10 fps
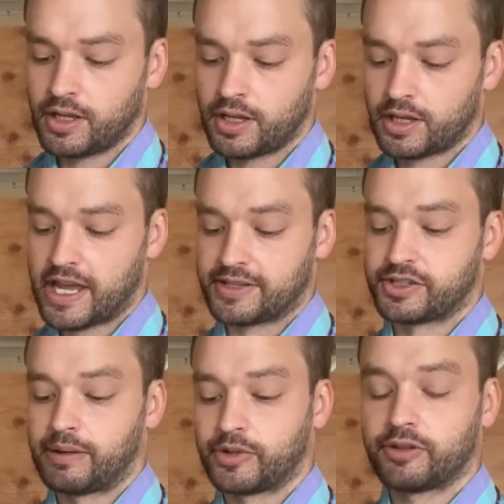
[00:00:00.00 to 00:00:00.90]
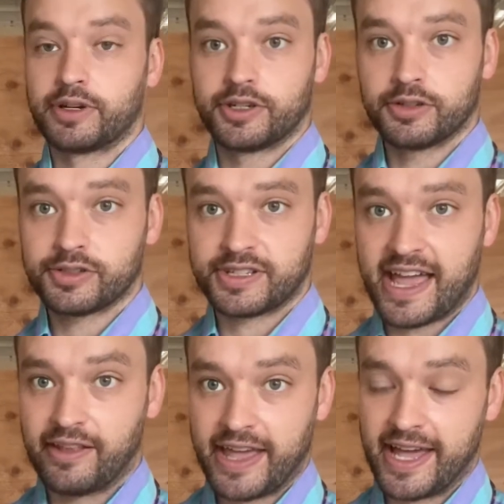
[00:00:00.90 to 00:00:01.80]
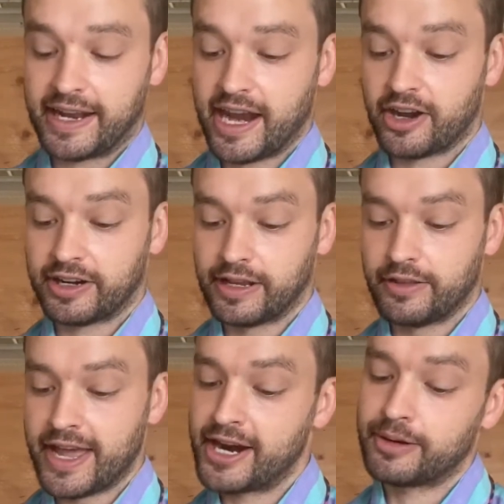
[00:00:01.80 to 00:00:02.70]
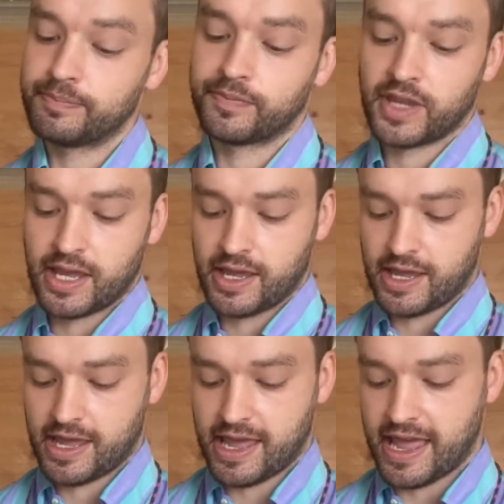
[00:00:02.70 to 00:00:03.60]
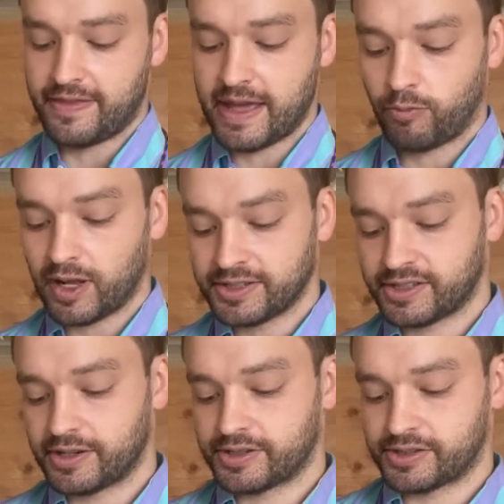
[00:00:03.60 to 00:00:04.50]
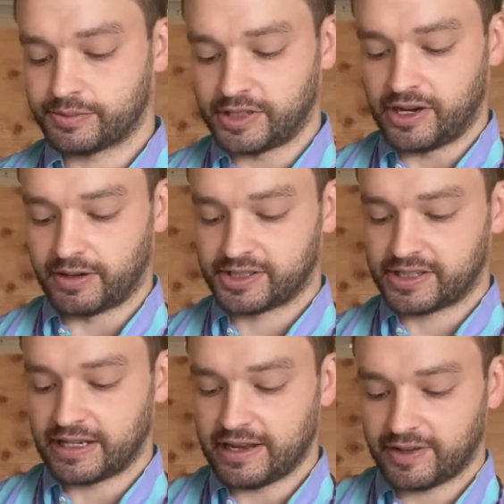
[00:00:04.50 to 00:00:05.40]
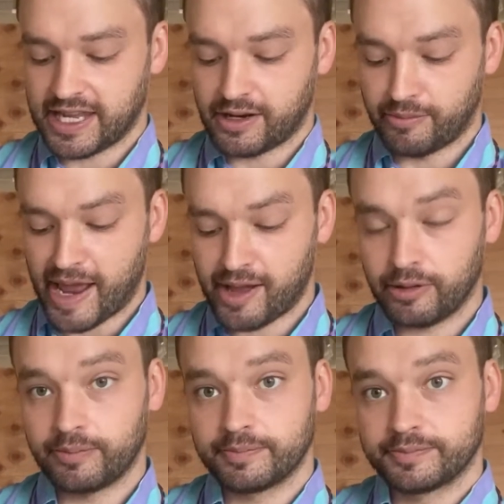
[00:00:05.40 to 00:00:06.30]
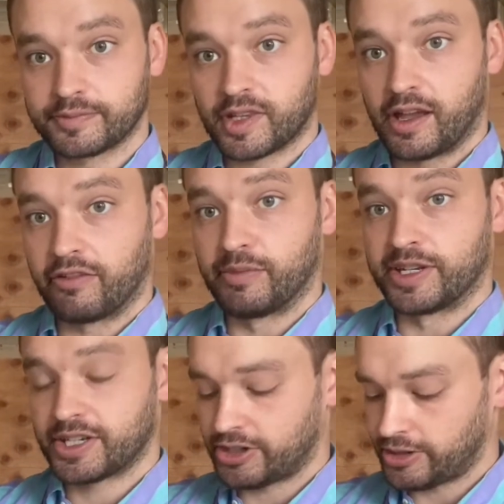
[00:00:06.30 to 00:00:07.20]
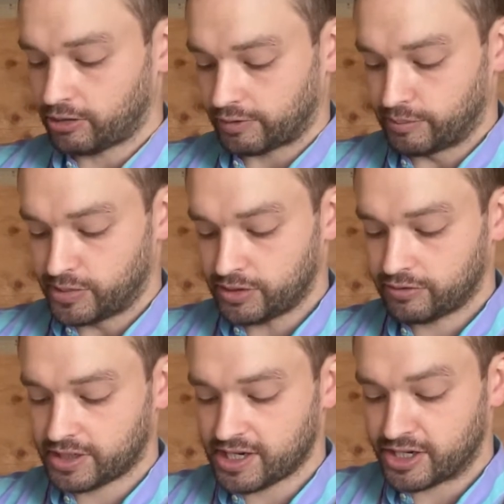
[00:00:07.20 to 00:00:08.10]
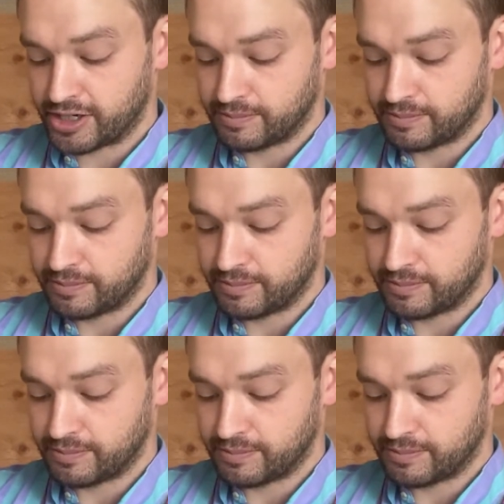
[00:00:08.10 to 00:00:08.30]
Okay, so I'm going to reduce down that area there. And then once there's, a significant amount of material removed here,